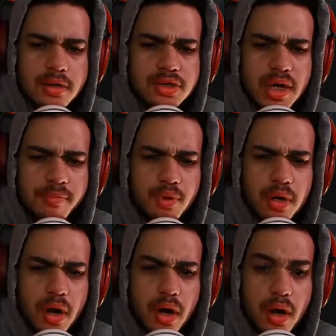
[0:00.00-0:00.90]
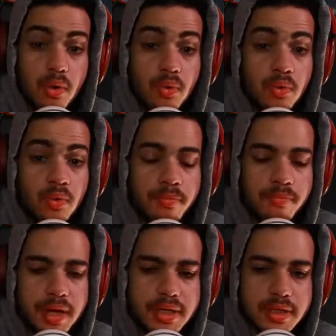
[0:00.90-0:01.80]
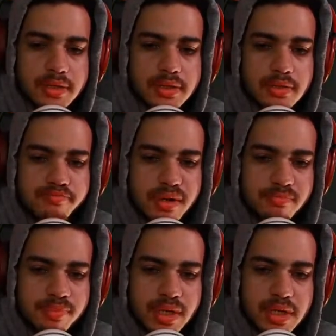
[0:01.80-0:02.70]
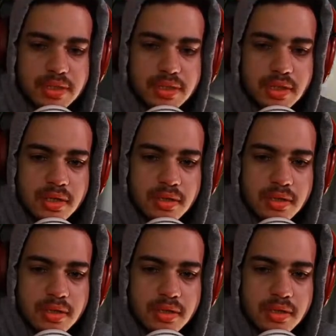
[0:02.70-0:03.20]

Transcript: John Pull. Ooh, buckets. Big bends.